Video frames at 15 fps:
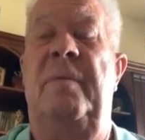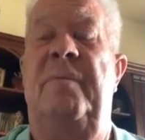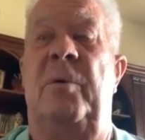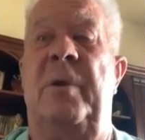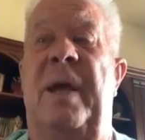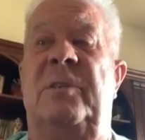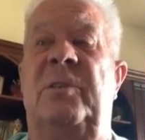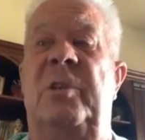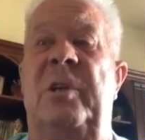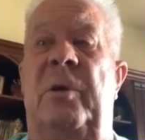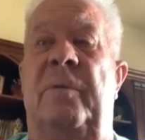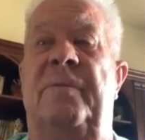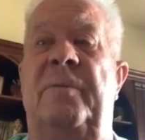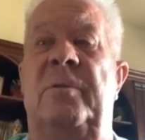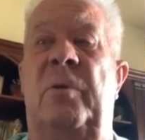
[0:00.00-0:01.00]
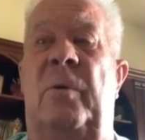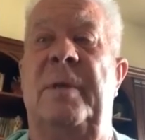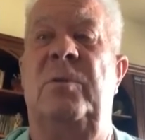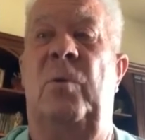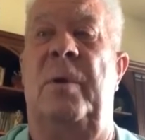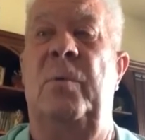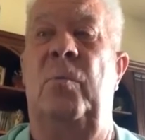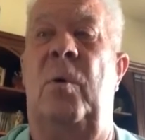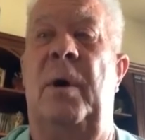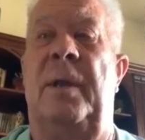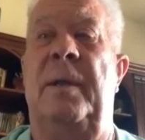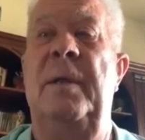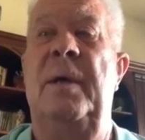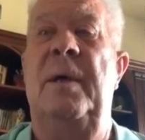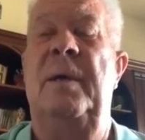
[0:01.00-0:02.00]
for next year, for 2021.